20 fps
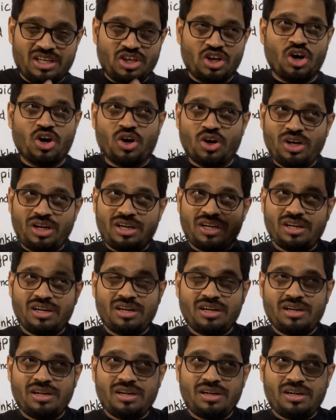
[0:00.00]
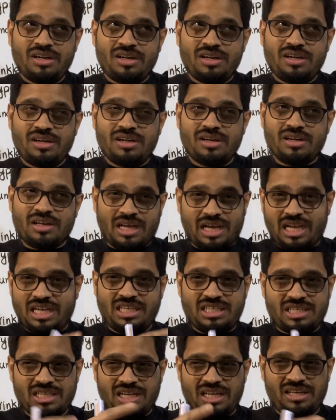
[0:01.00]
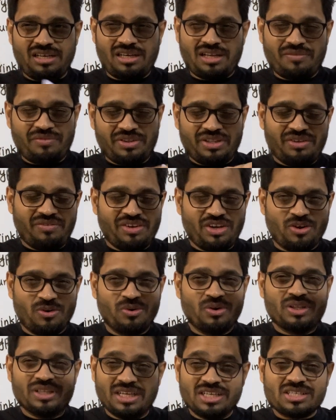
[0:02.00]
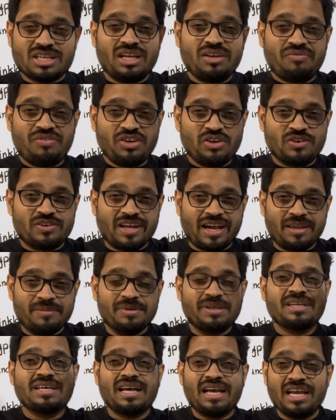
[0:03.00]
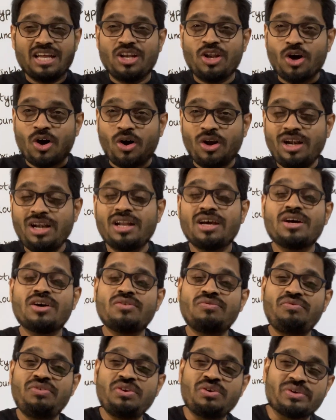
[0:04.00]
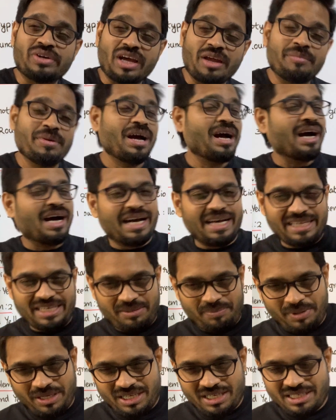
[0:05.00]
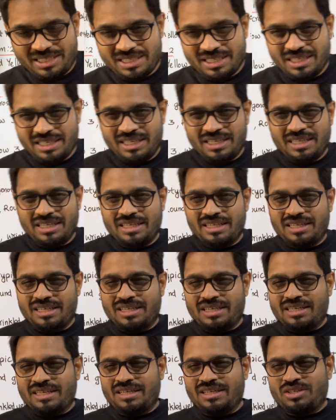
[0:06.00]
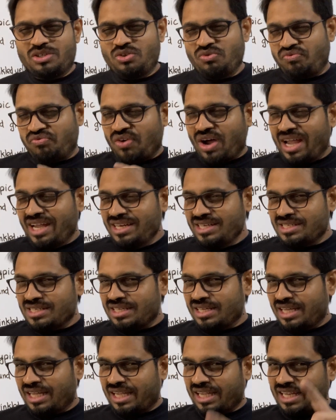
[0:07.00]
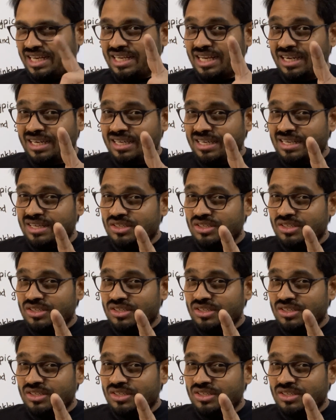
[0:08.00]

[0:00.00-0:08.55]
non-height and everything we know. That's called phenotype. A non-phenotype. I repeat, to find a hidden